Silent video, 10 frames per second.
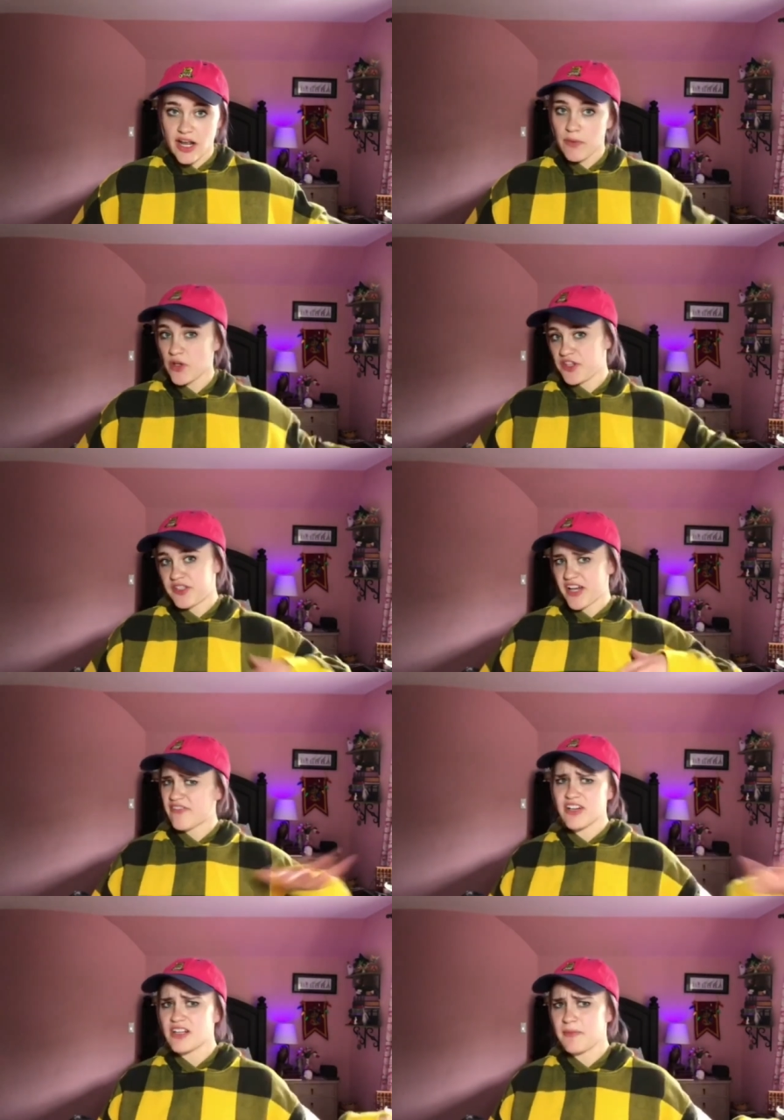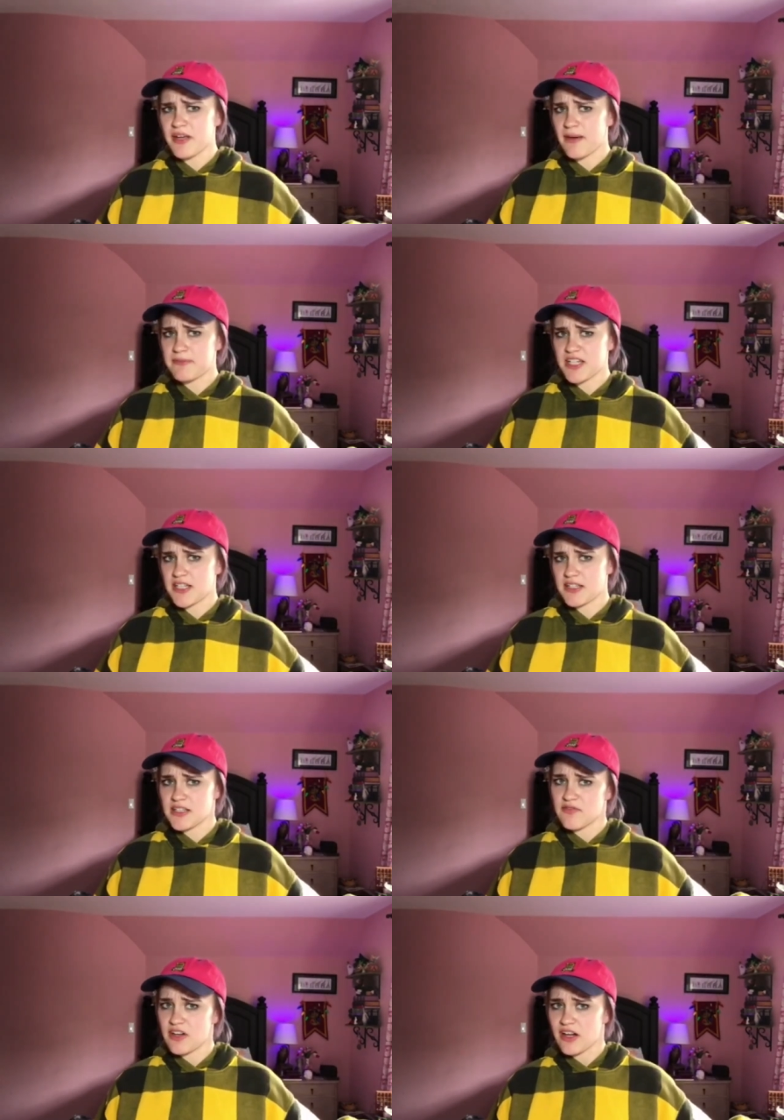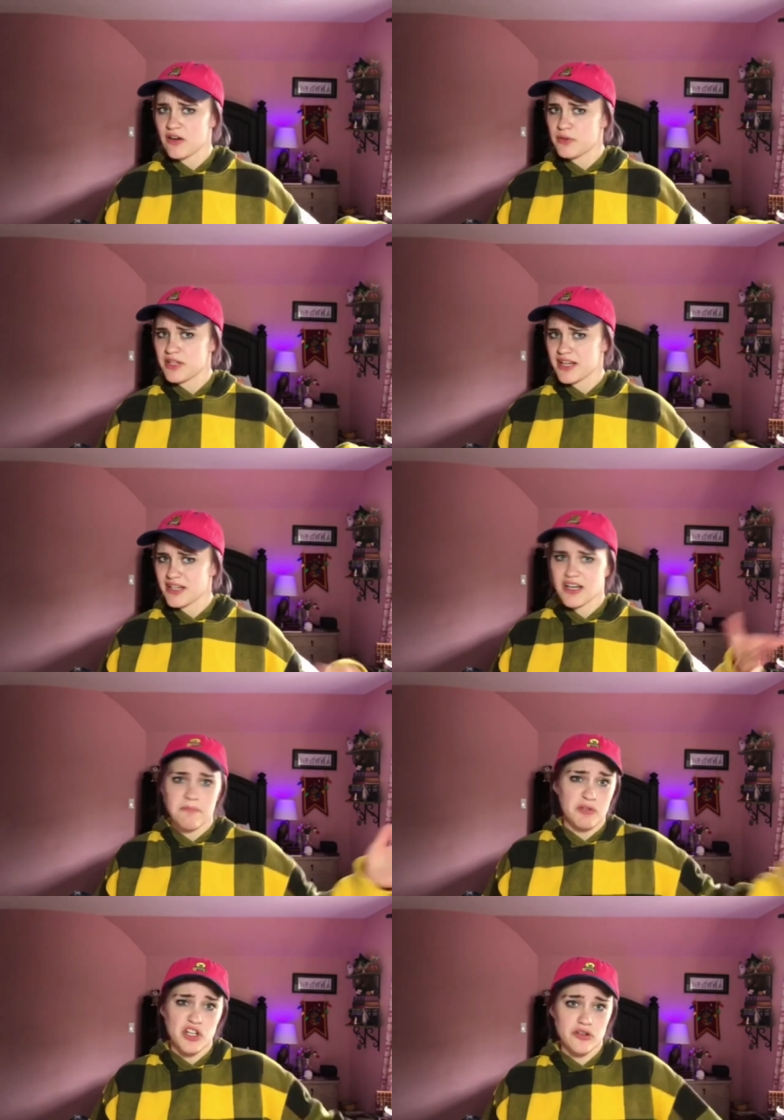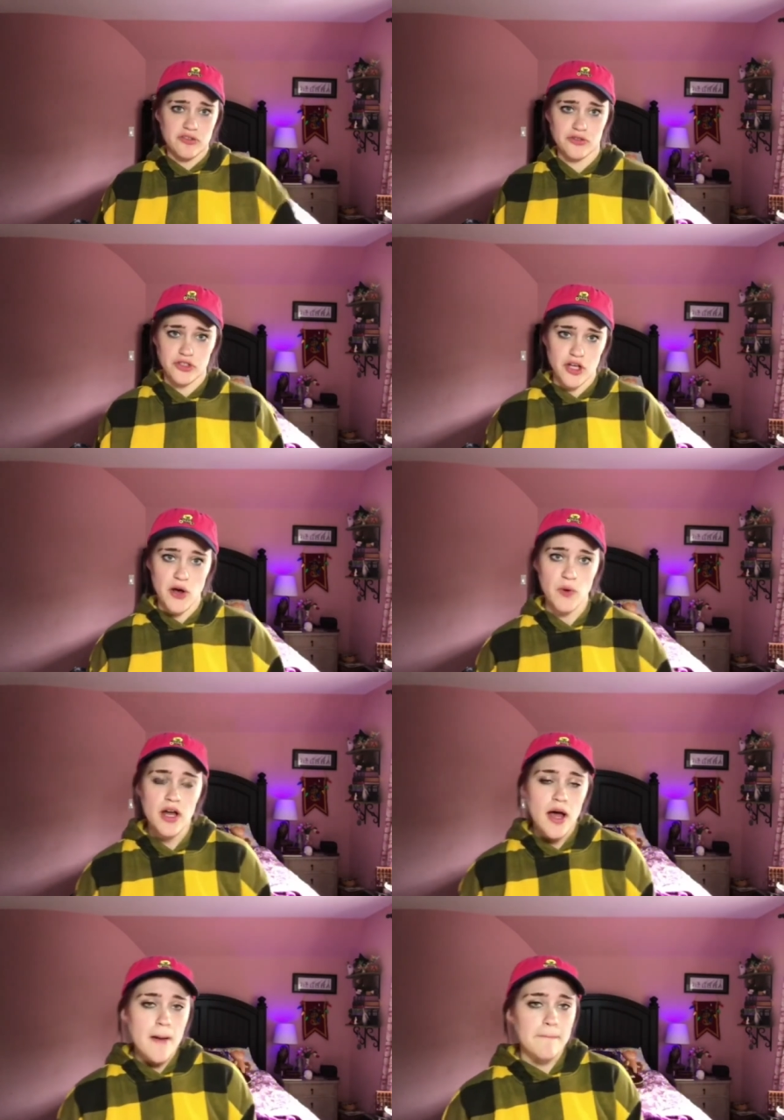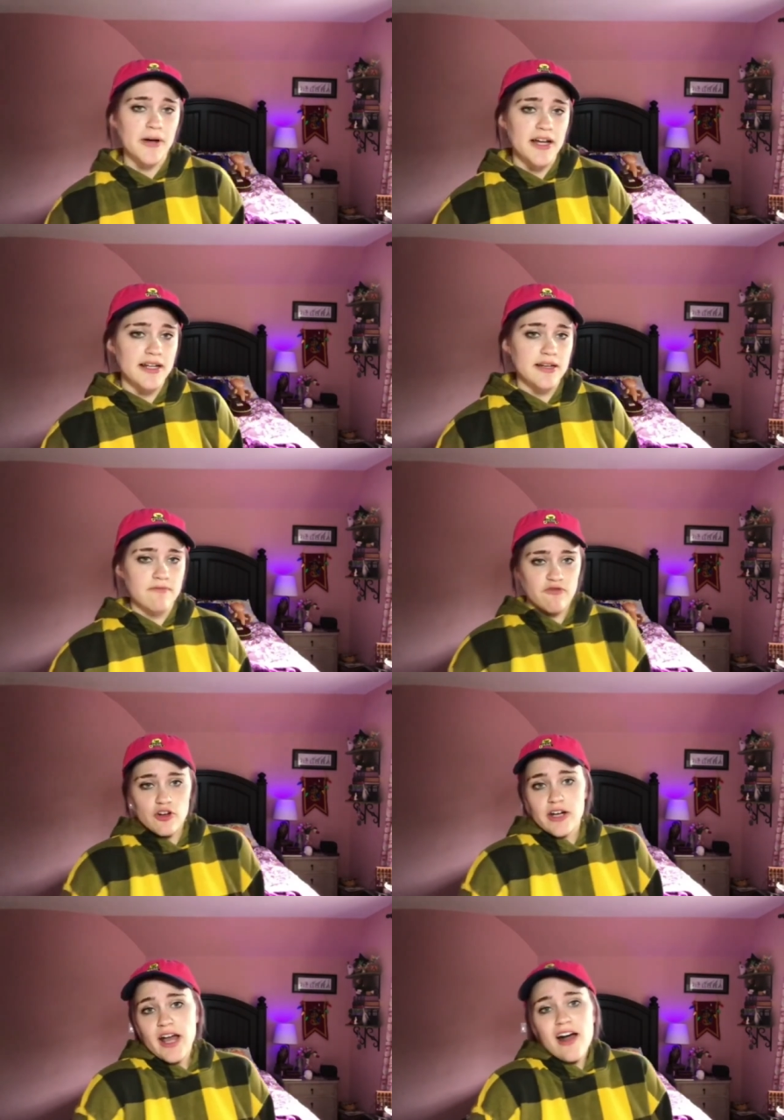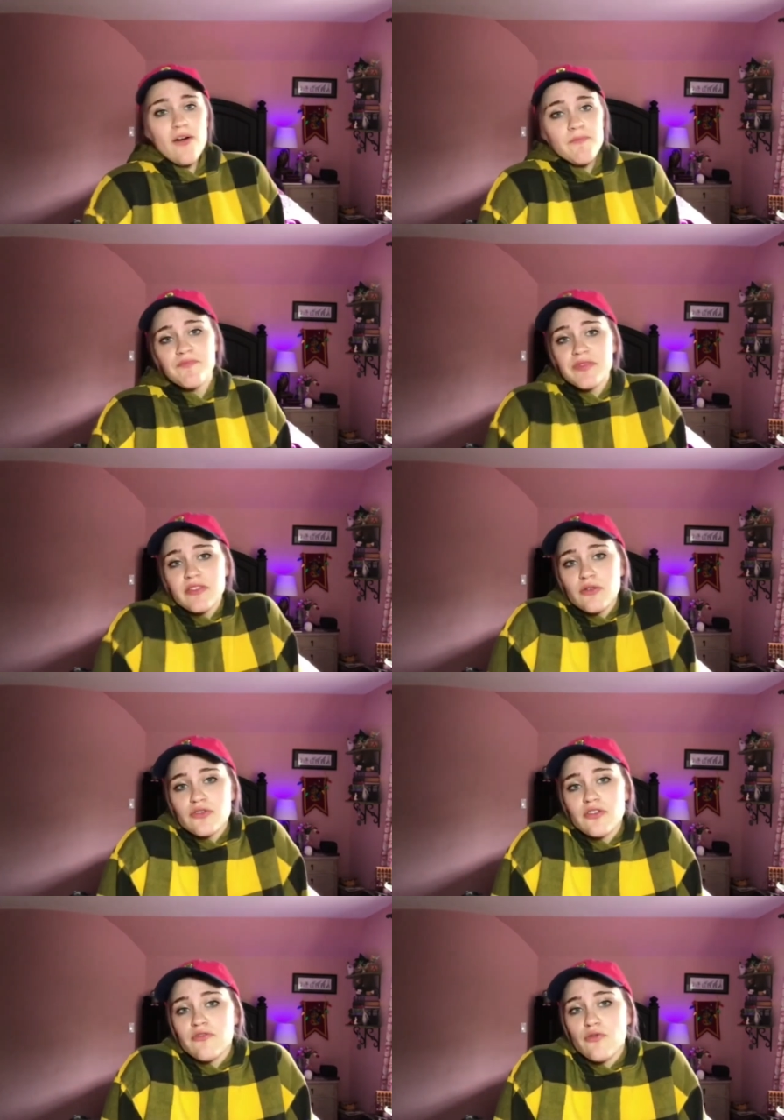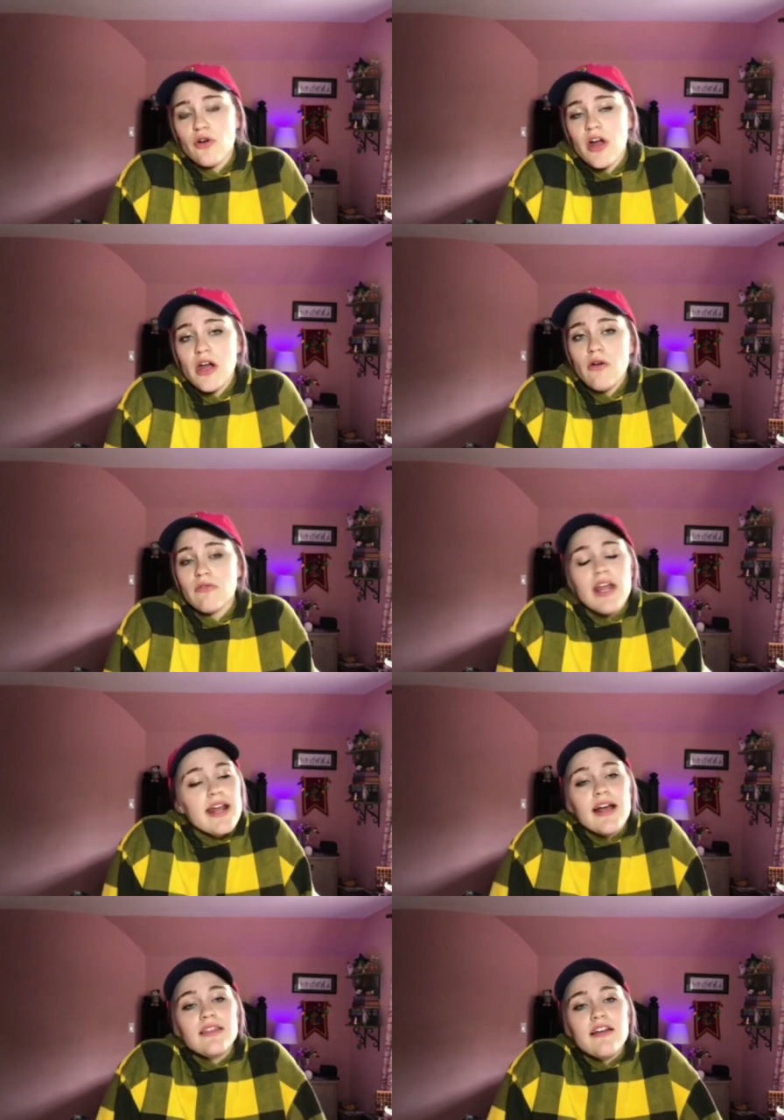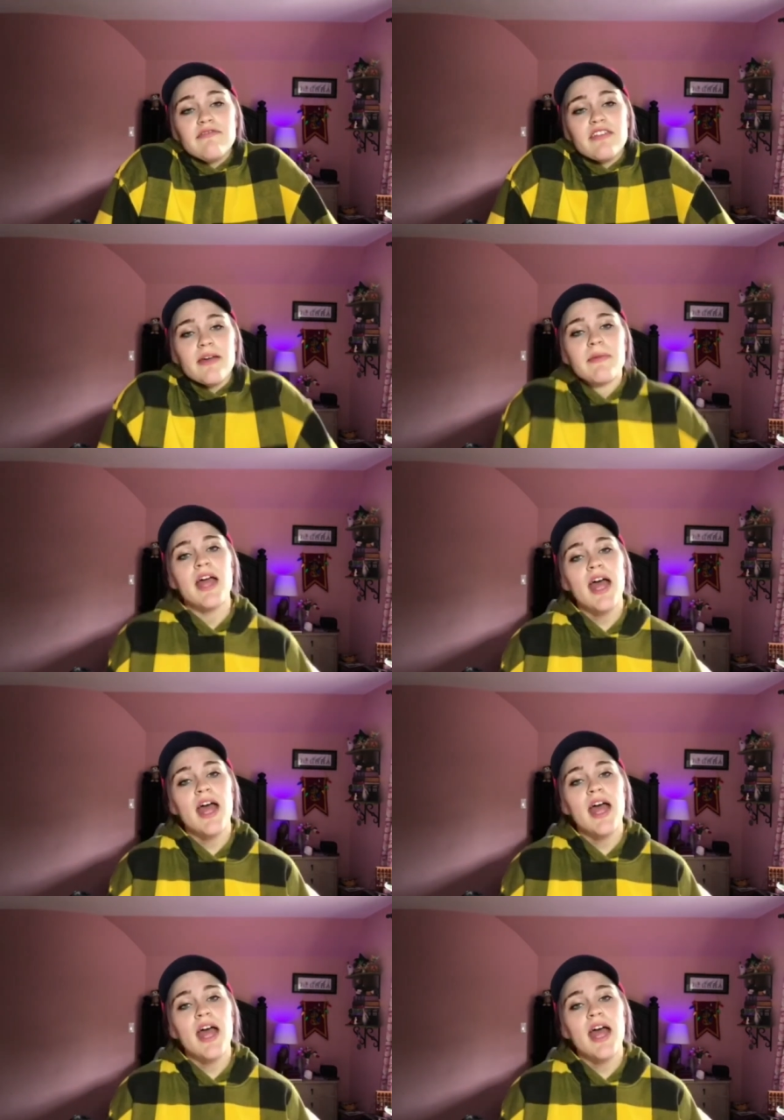I will definitely be updating this video in like a couple years or so, but for now, those are the four I own and I love them.